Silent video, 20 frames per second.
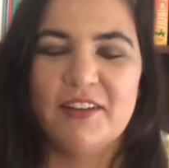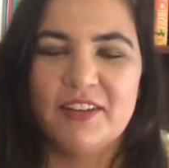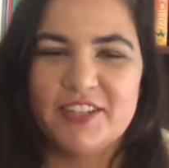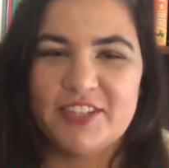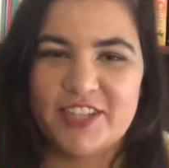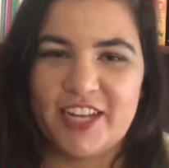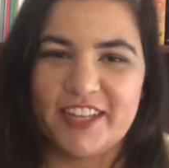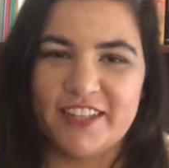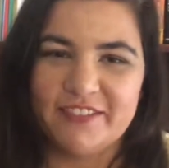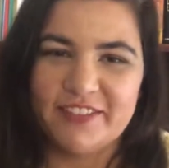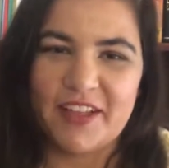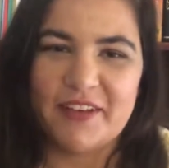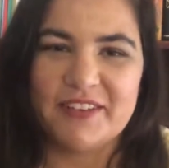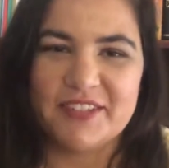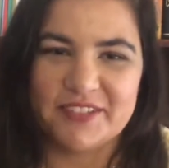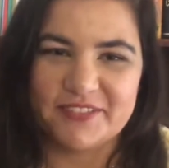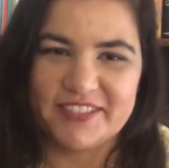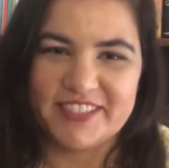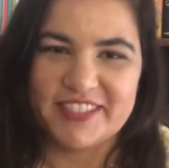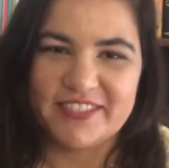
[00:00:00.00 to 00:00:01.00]
Shelly
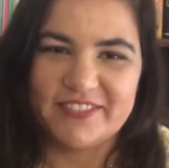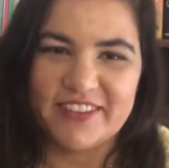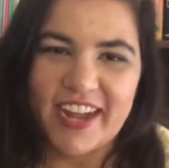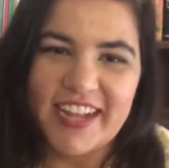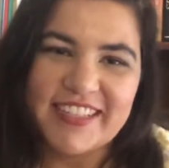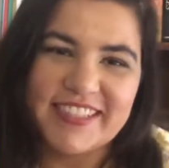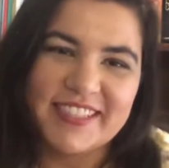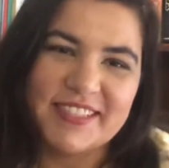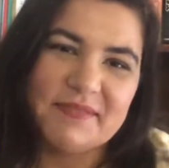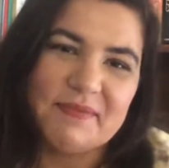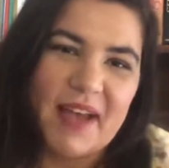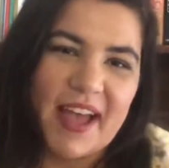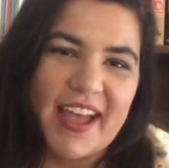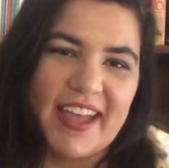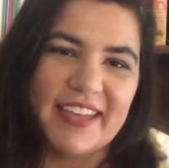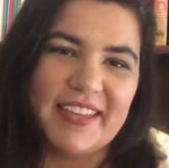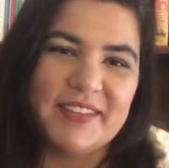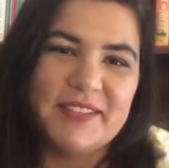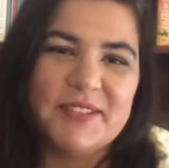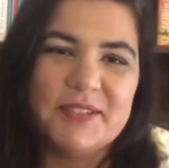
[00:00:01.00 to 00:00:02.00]
Flowers Reads and Writes,
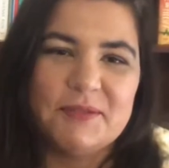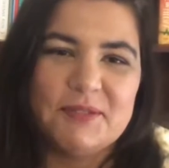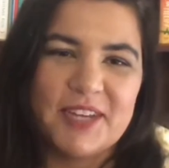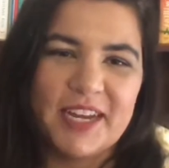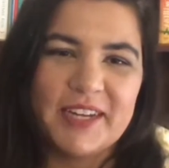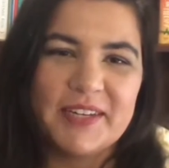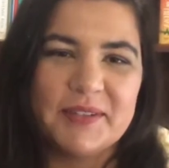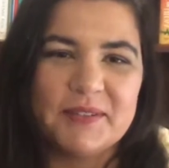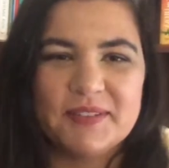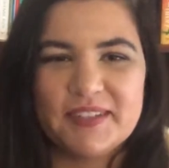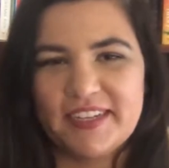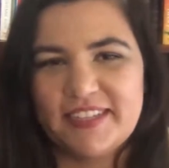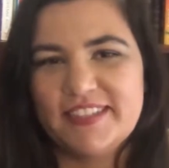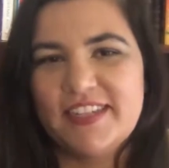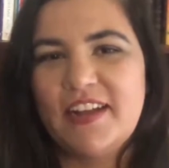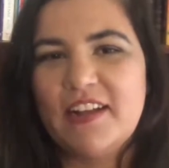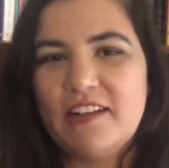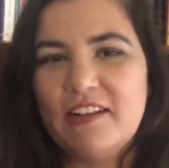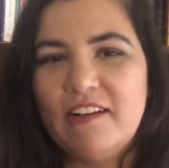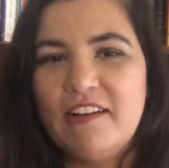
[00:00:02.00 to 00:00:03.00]
my YouTube channel where I
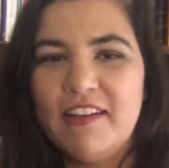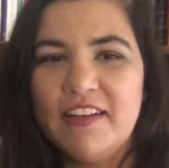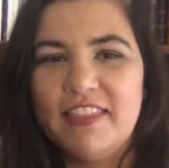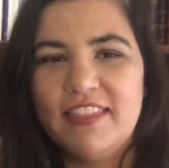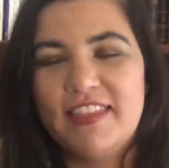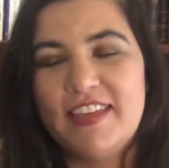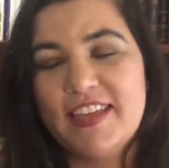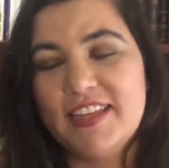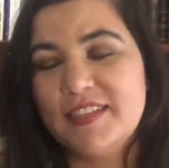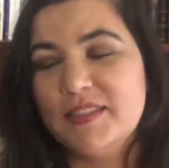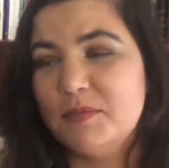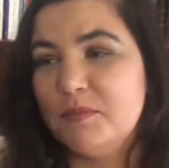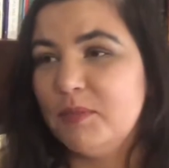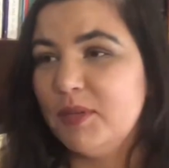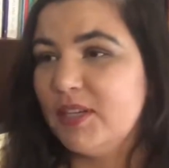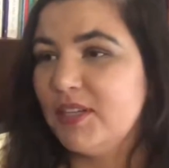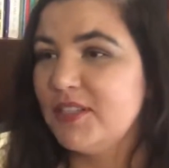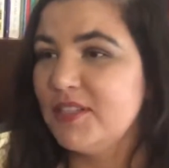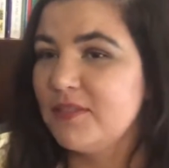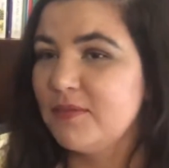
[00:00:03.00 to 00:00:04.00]
talk all things
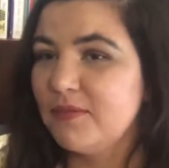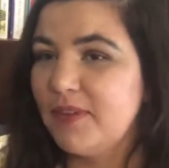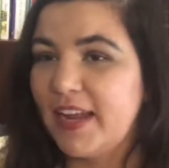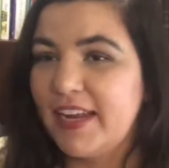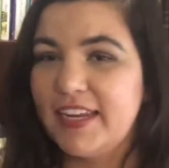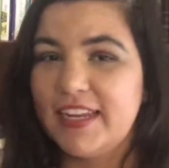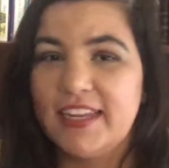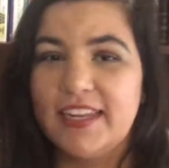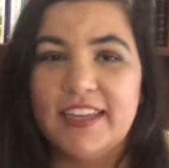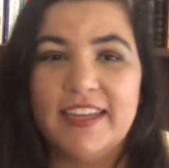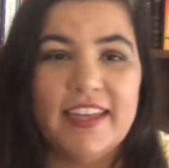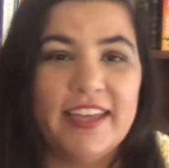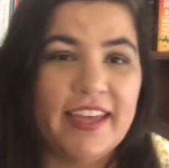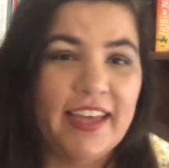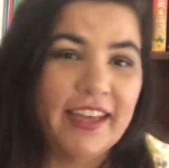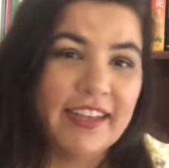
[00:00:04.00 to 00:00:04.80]
books, writing,